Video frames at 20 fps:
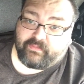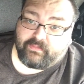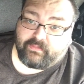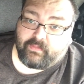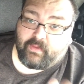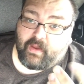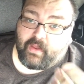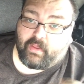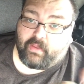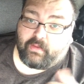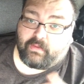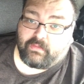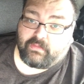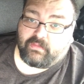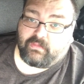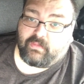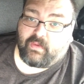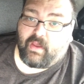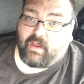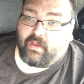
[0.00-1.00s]
while
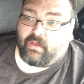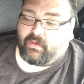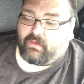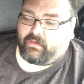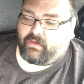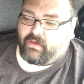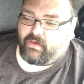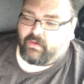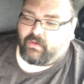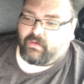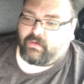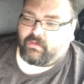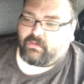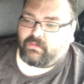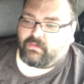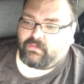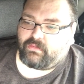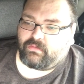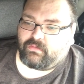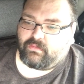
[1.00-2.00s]
you're
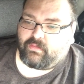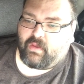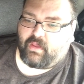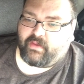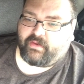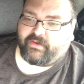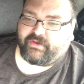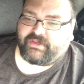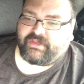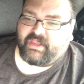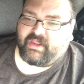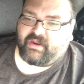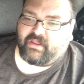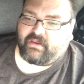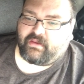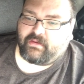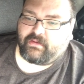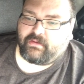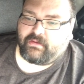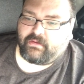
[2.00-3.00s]

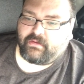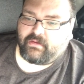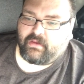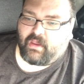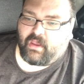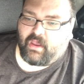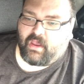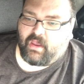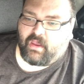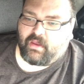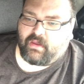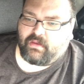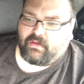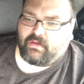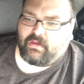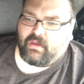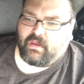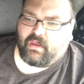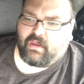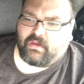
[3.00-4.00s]
sitting.
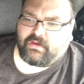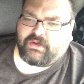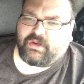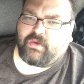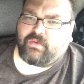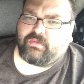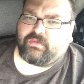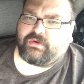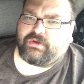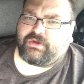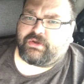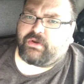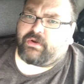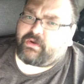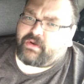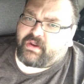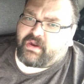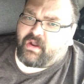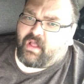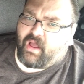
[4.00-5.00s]
don't
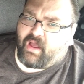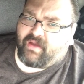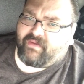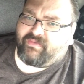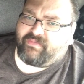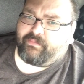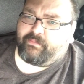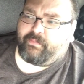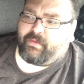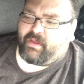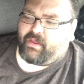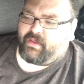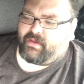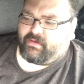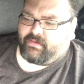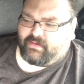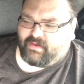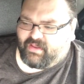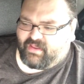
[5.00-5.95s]
turn it off, but